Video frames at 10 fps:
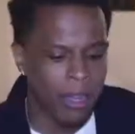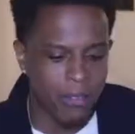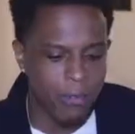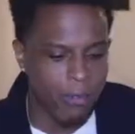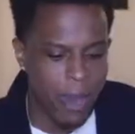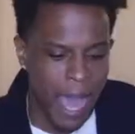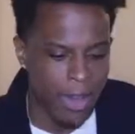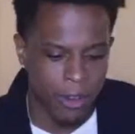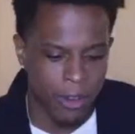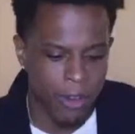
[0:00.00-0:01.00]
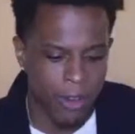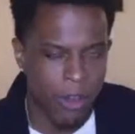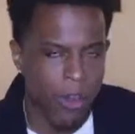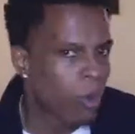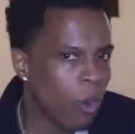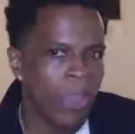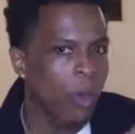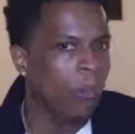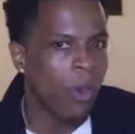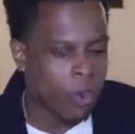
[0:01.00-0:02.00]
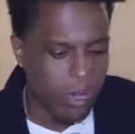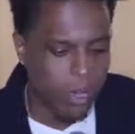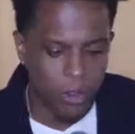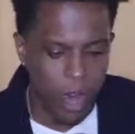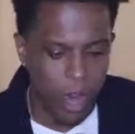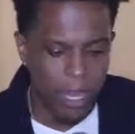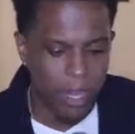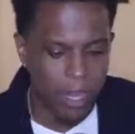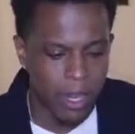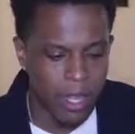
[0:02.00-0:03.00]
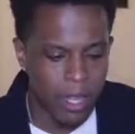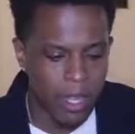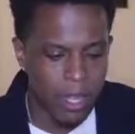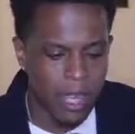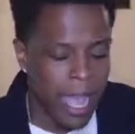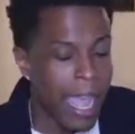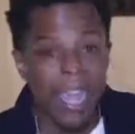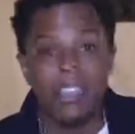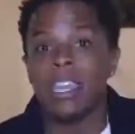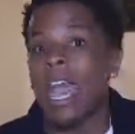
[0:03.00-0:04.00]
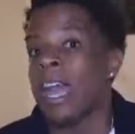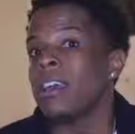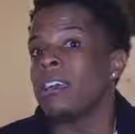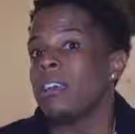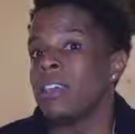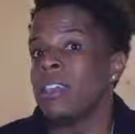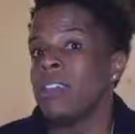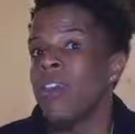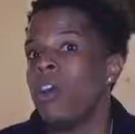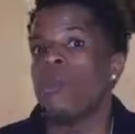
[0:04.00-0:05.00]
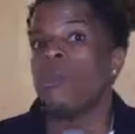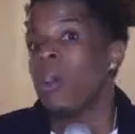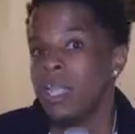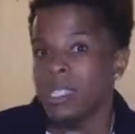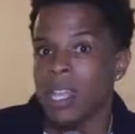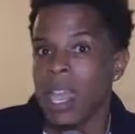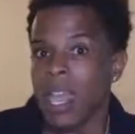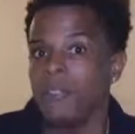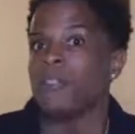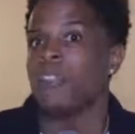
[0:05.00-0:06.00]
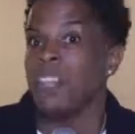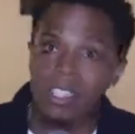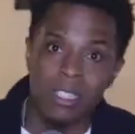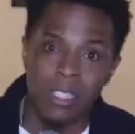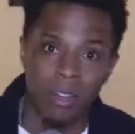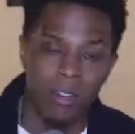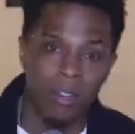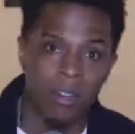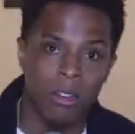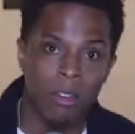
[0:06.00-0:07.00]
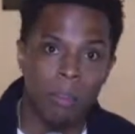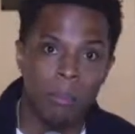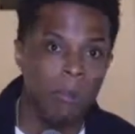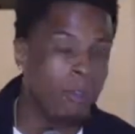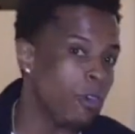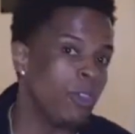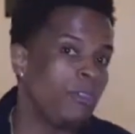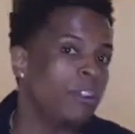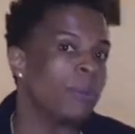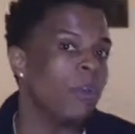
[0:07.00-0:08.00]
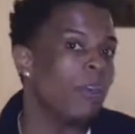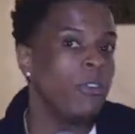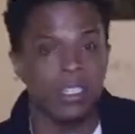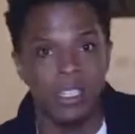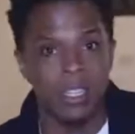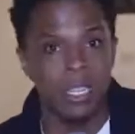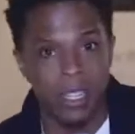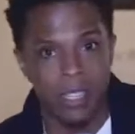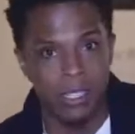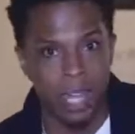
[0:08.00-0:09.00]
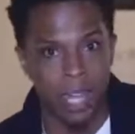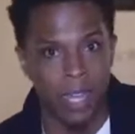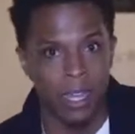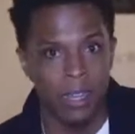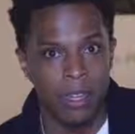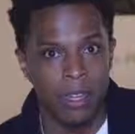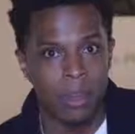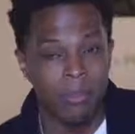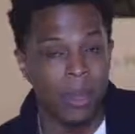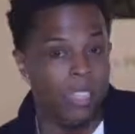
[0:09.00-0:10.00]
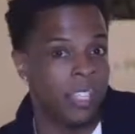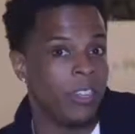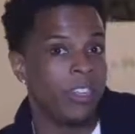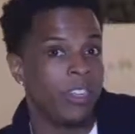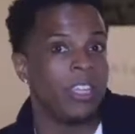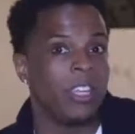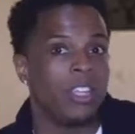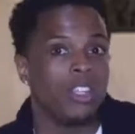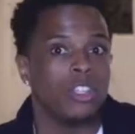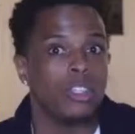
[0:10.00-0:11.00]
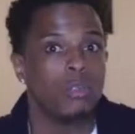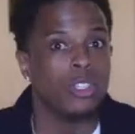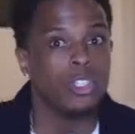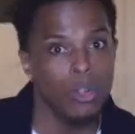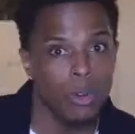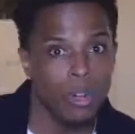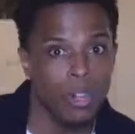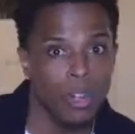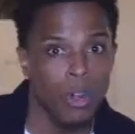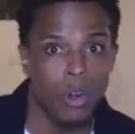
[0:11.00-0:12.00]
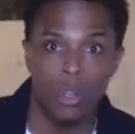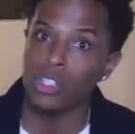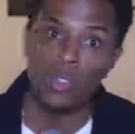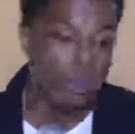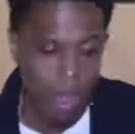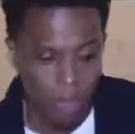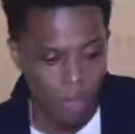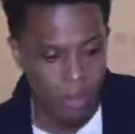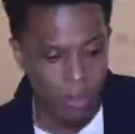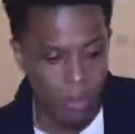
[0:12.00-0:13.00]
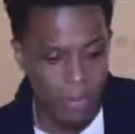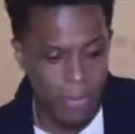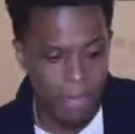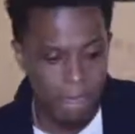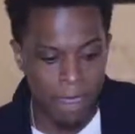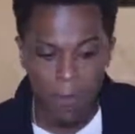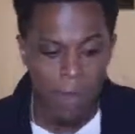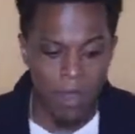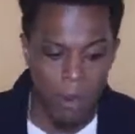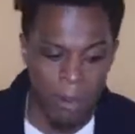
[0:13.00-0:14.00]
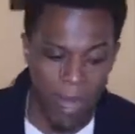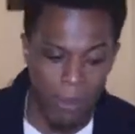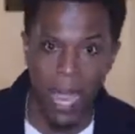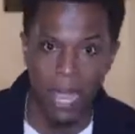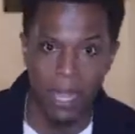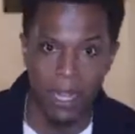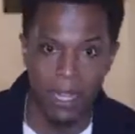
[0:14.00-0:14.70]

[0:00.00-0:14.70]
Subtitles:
of batter or they won't cook right. And you got to cook it on one side for this long before you flip it over to the other side, because if you cook it too short or too long, they won't come out right.